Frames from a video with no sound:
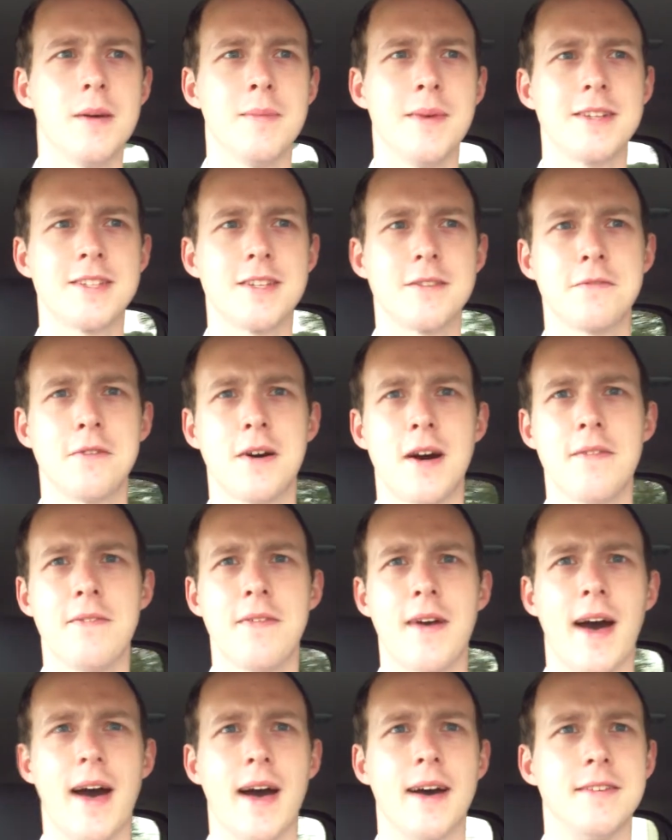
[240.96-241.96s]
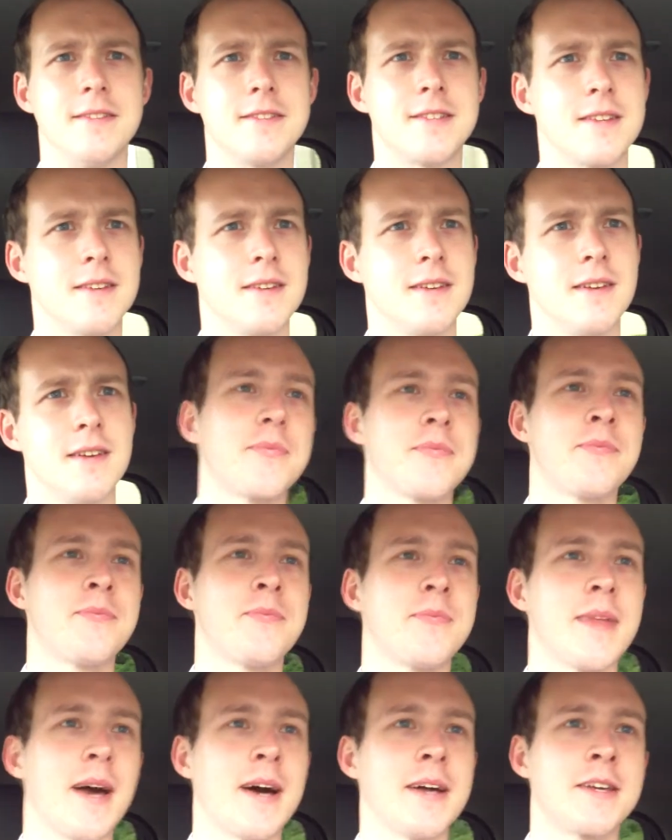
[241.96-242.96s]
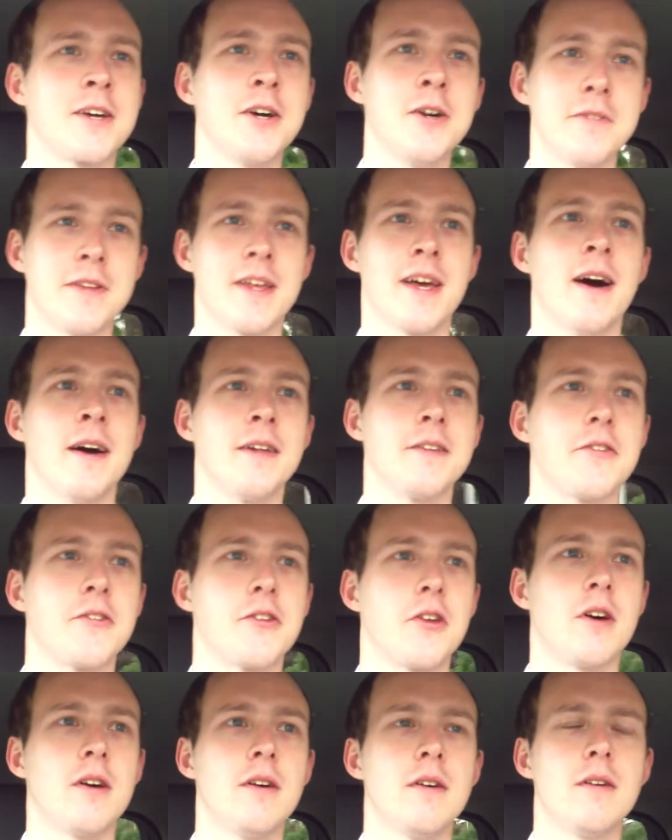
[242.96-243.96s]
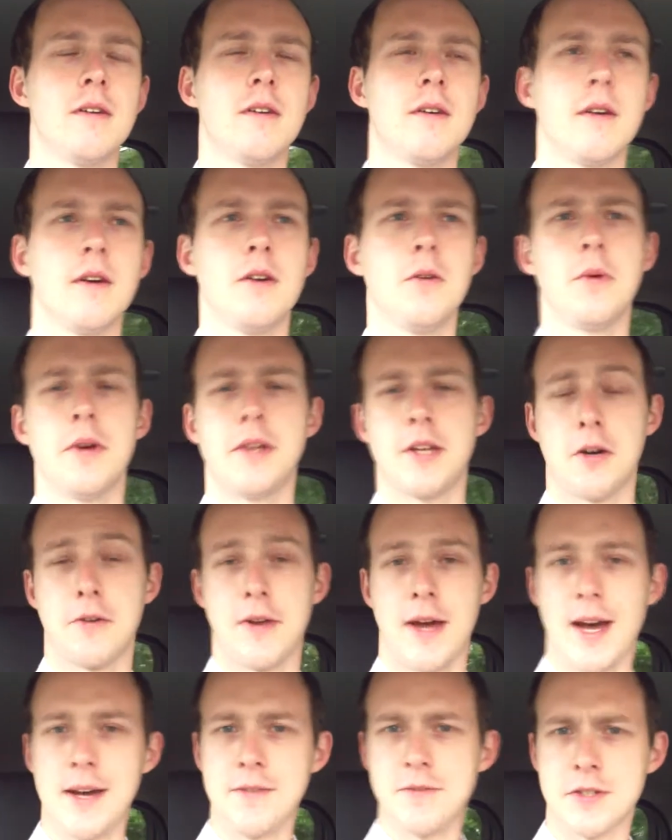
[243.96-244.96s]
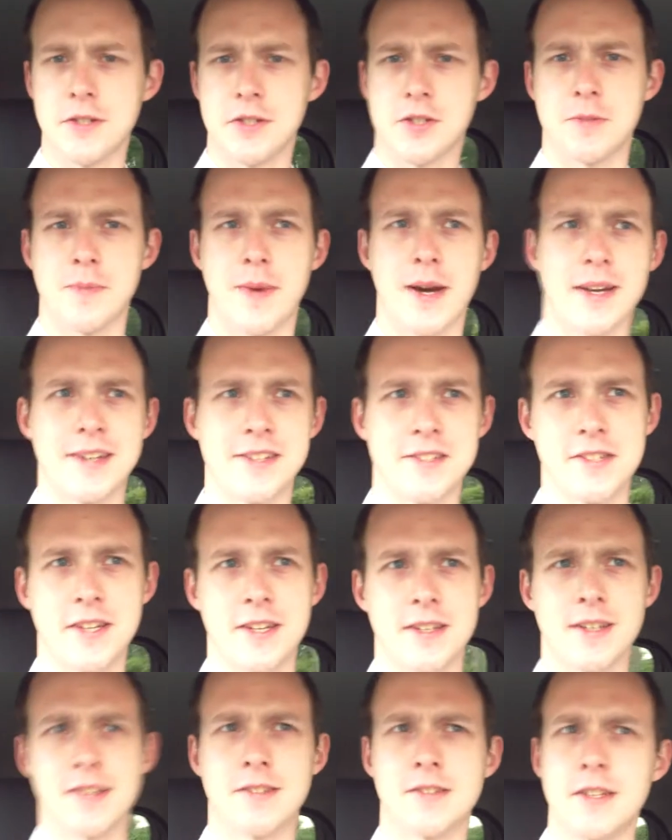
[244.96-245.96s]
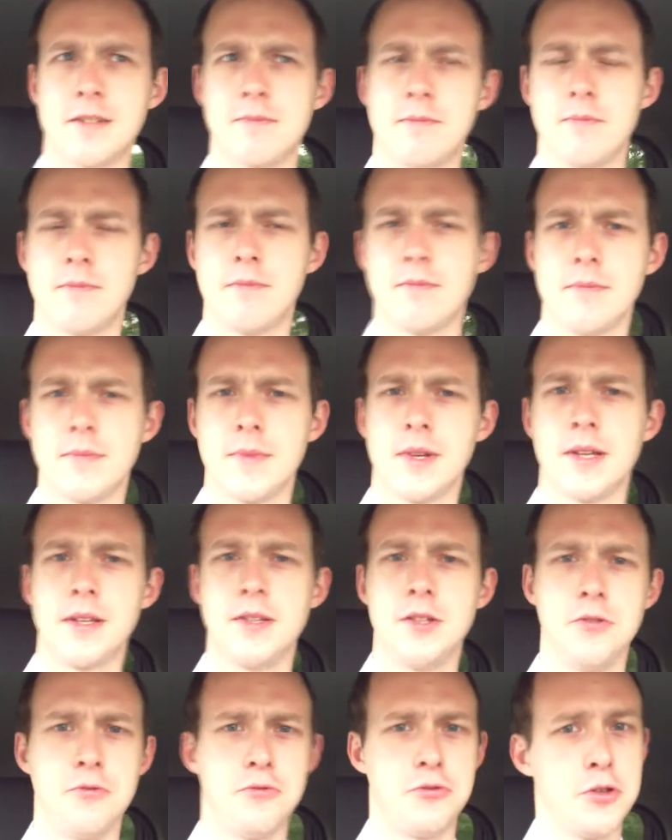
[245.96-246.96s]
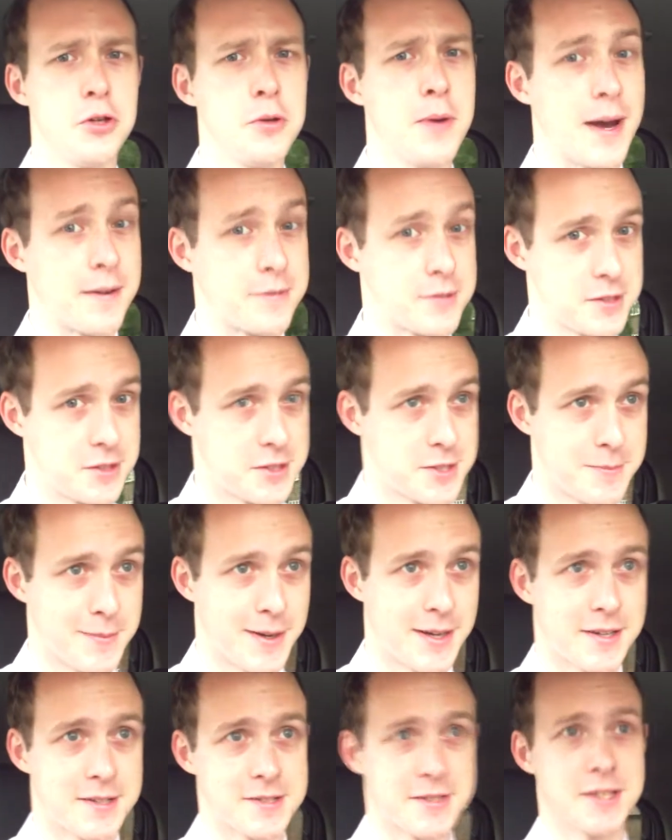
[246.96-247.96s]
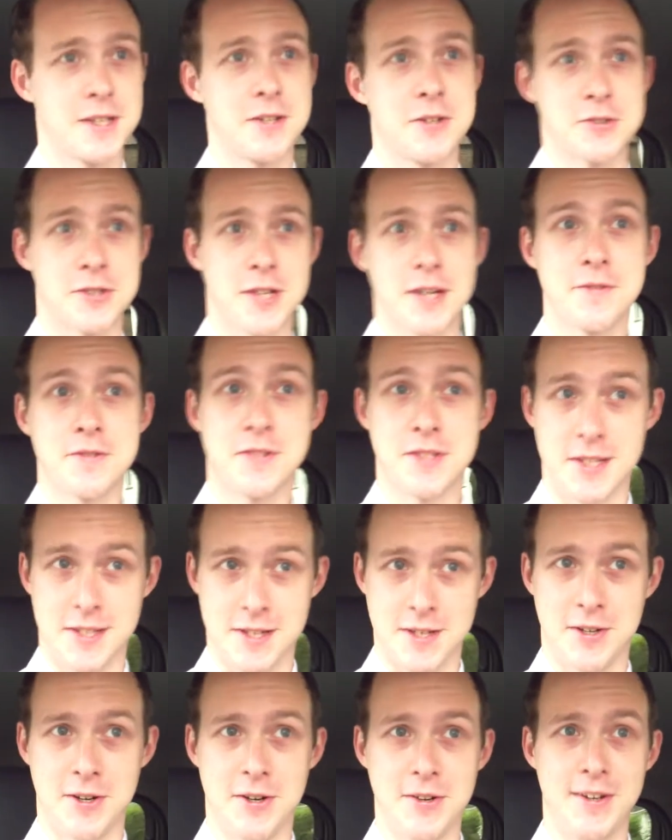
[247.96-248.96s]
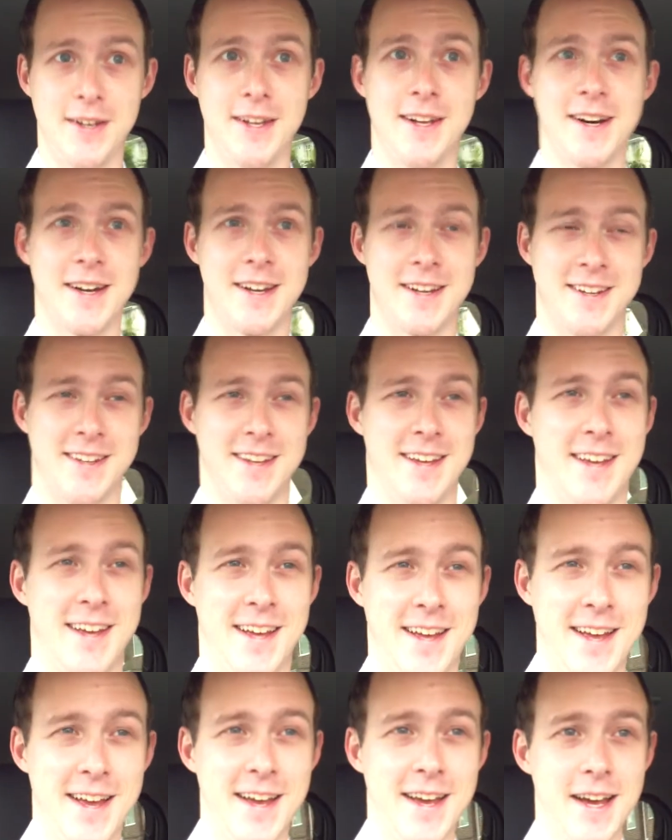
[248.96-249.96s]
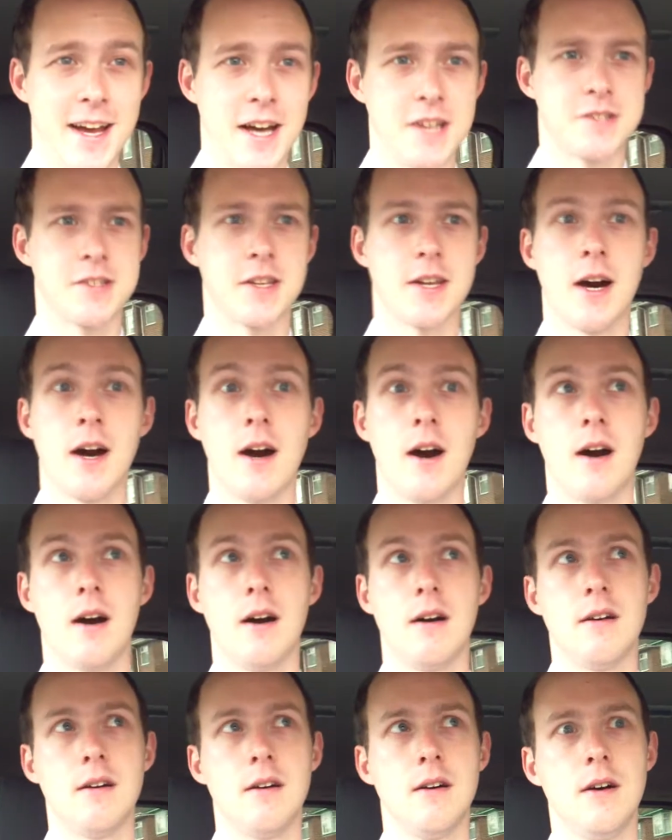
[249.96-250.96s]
Where might I find that? I got the answer, we don't have such a magazine. I said, you do have such a magazine because I've seen it online. They said, oh,